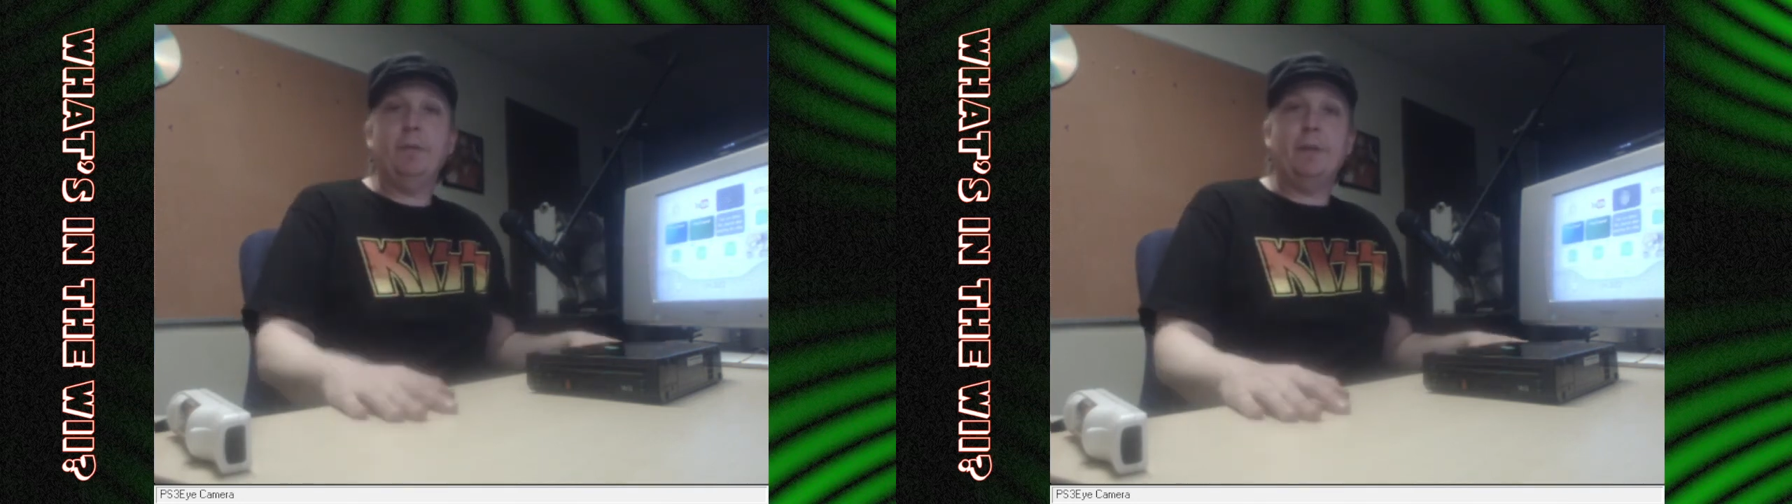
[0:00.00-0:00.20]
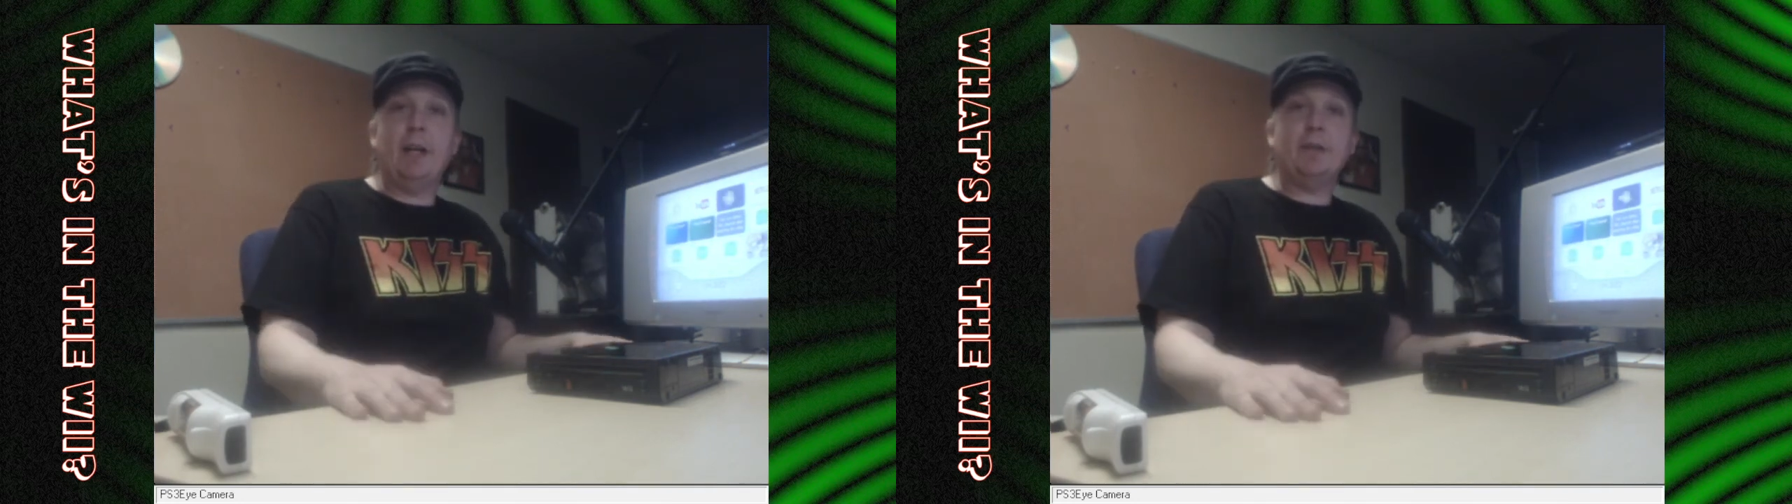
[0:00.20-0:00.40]

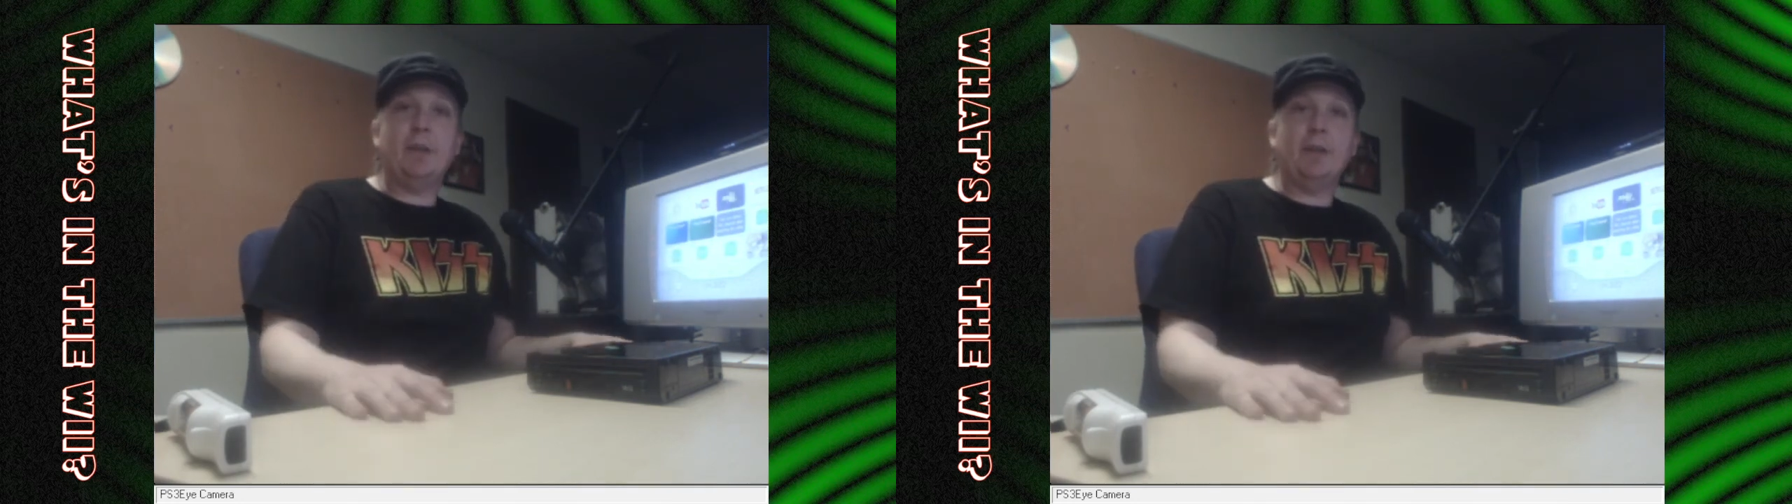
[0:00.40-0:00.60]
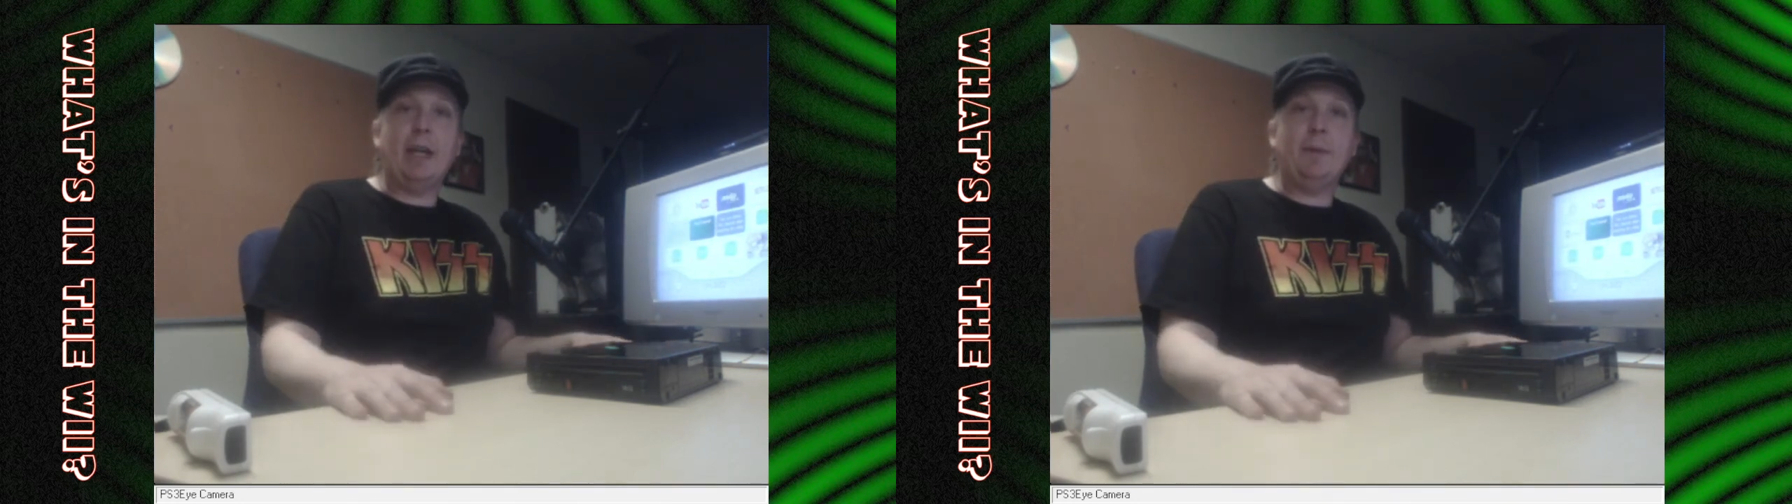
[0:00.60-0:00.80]
That's
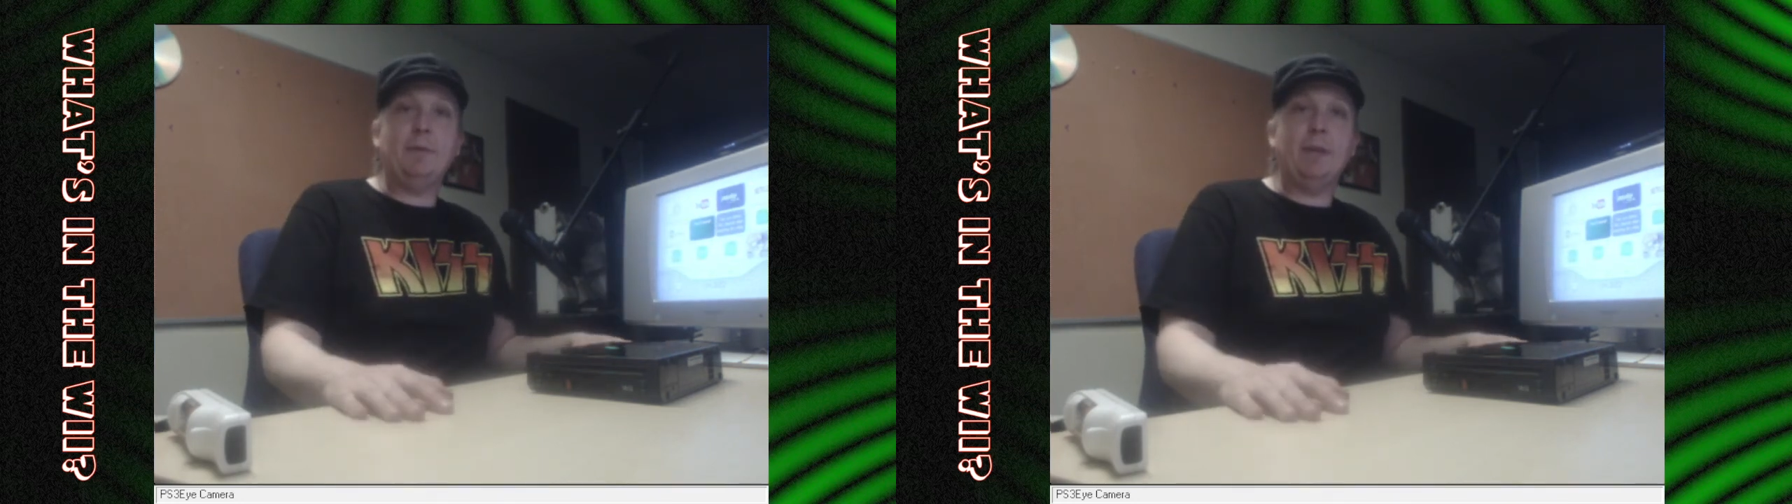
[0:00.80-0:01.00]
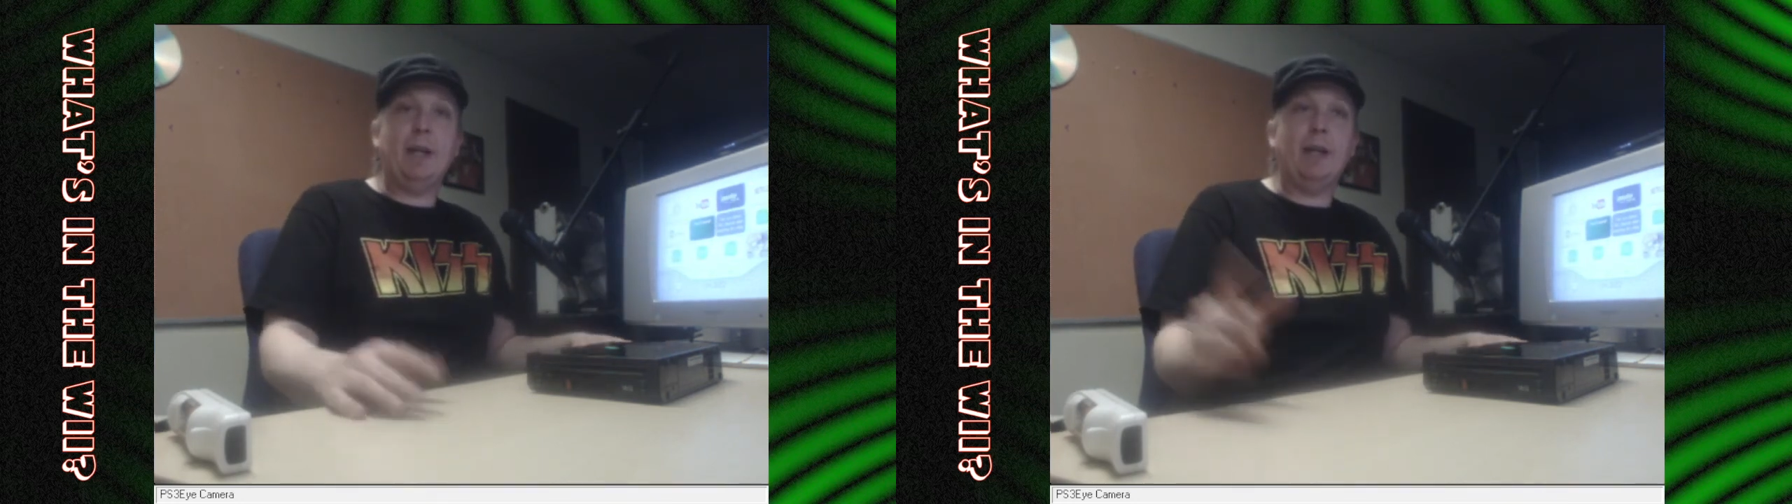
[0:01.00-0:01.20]
our game
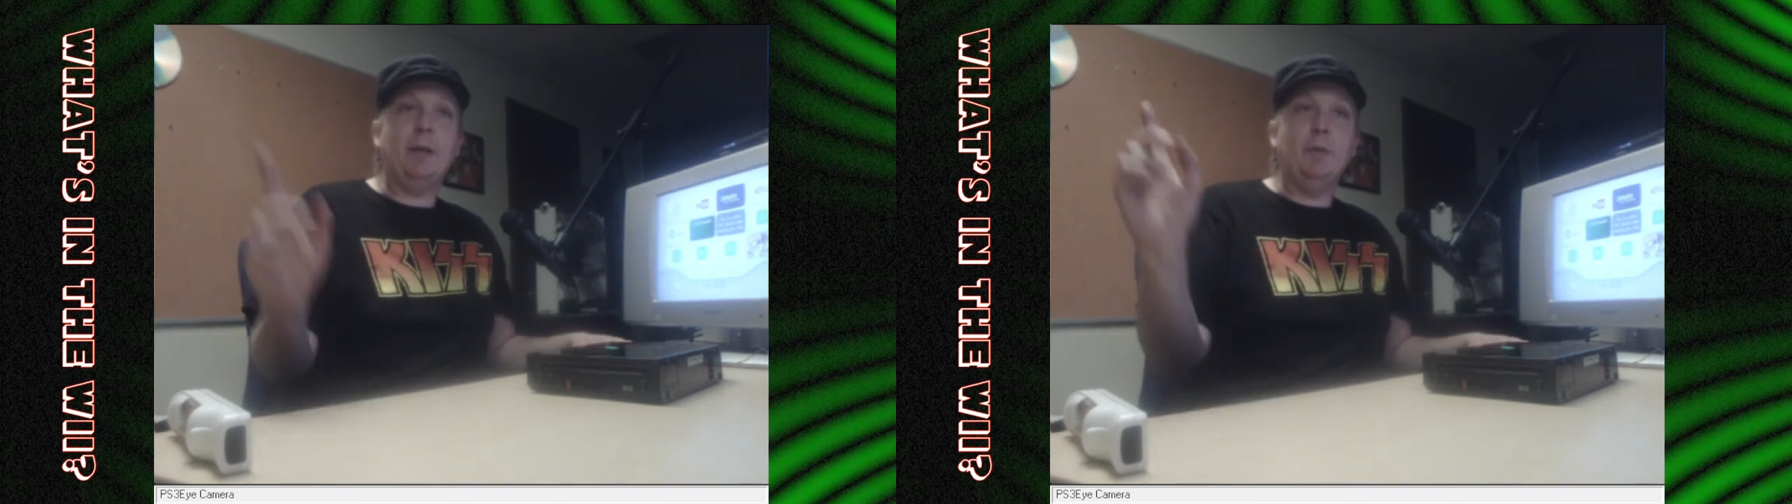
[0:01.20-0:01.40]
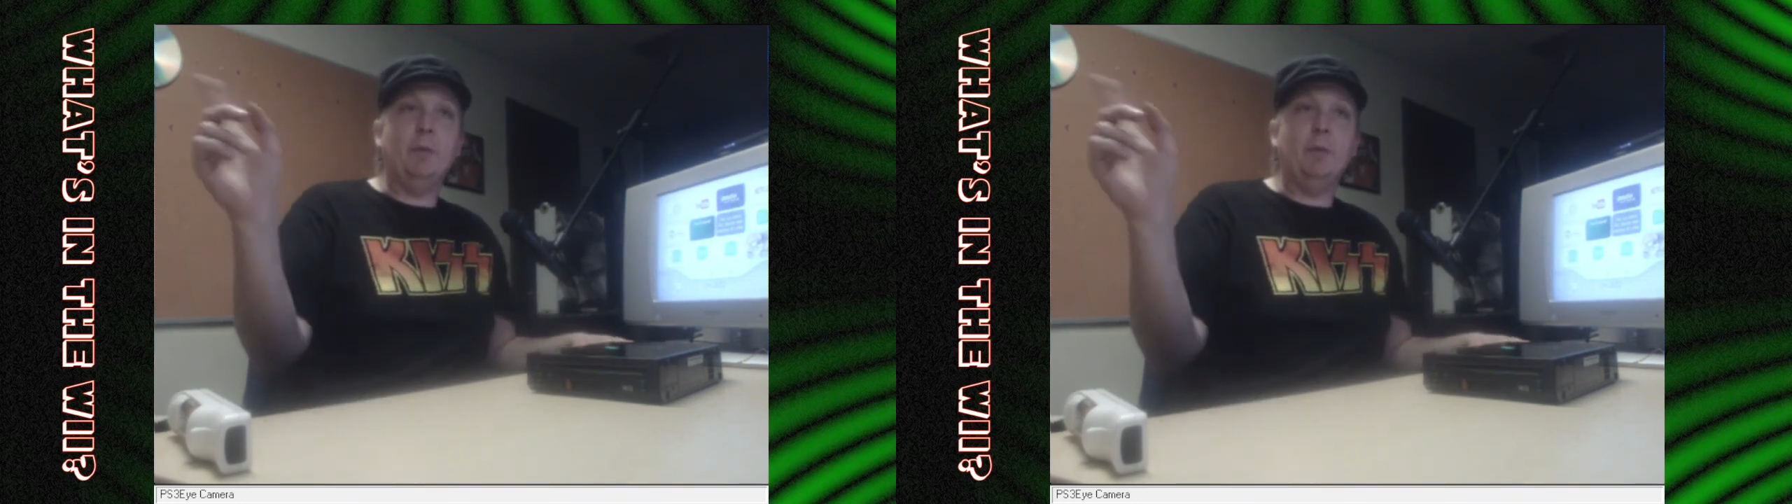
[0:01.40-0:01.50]
today.